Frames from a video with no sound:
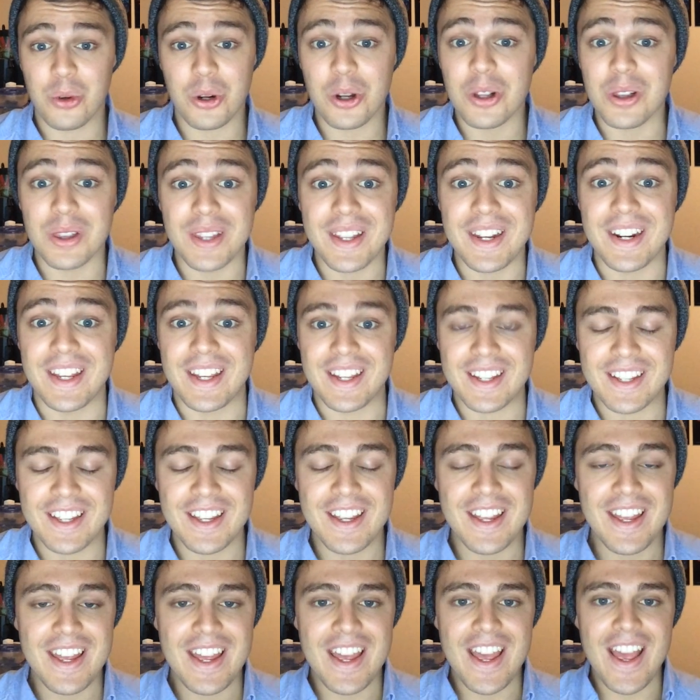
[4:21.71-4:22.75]
clinic.
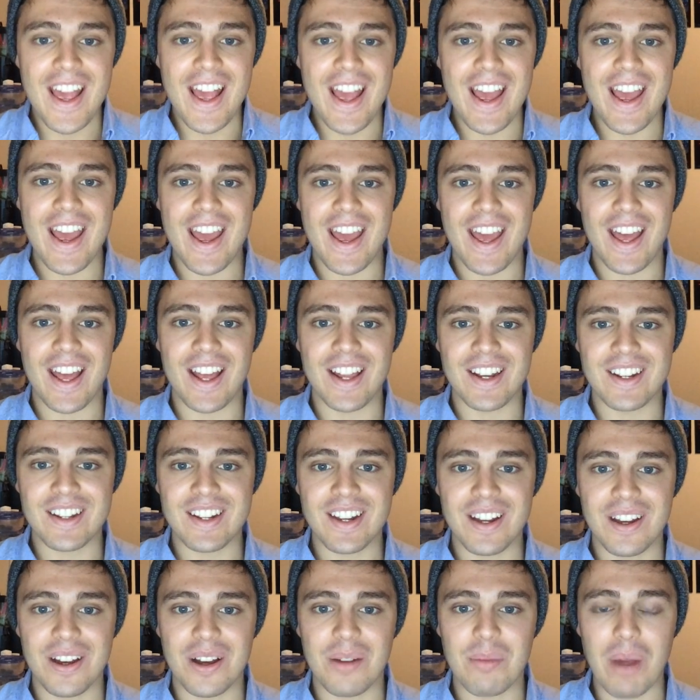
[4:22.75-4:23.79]

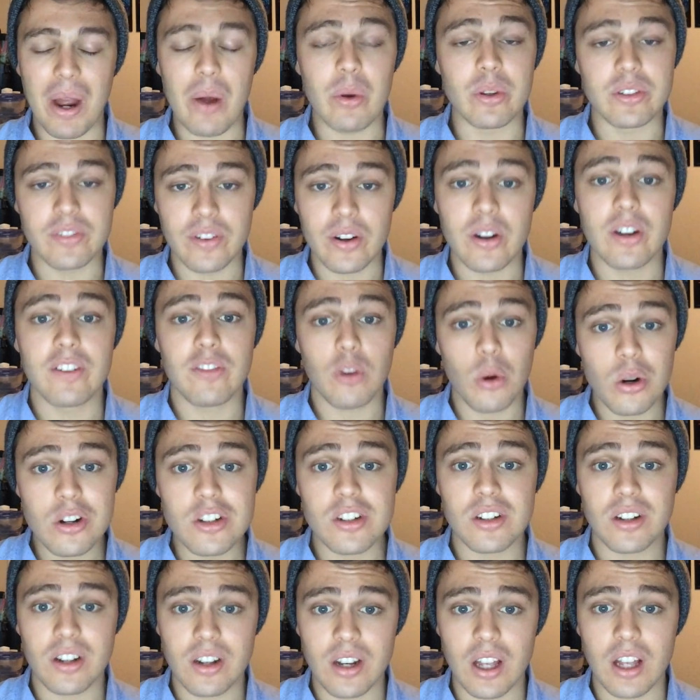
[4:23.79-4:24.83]
And I was very
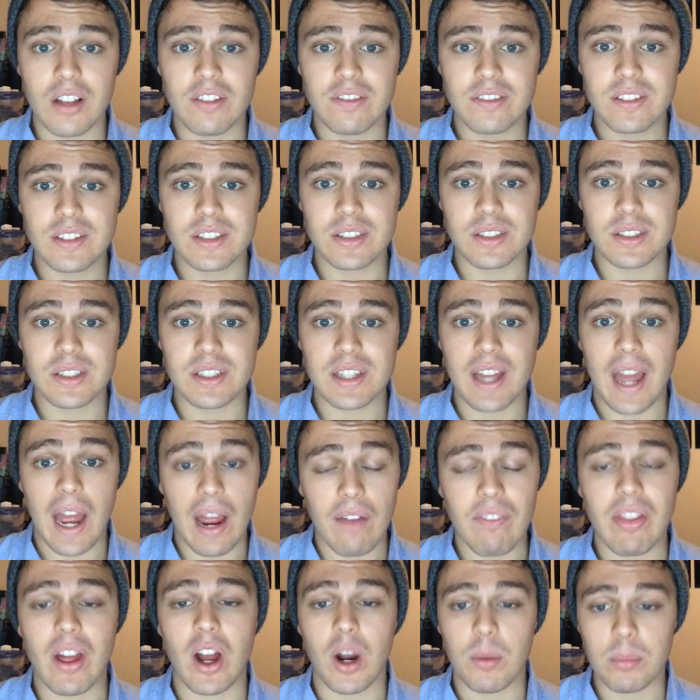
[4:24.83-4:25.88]
fortunate enough to
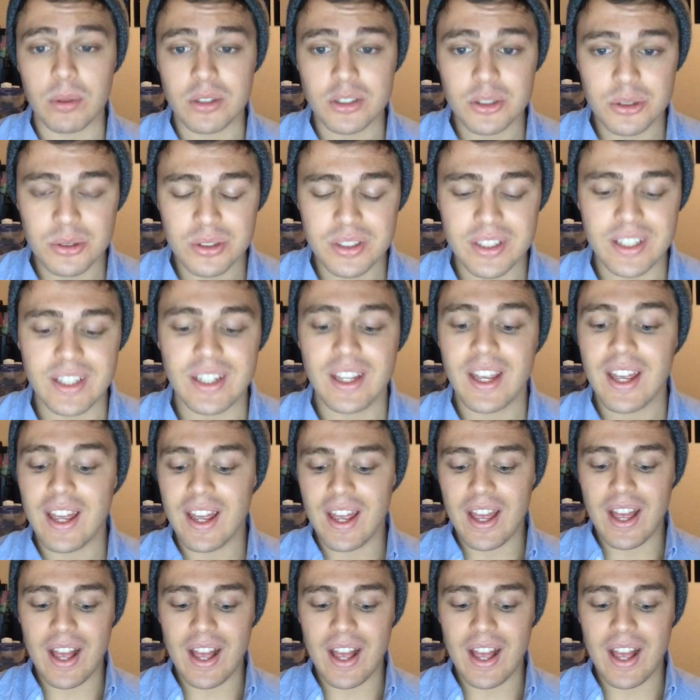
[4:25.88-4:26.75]
have that opportunity.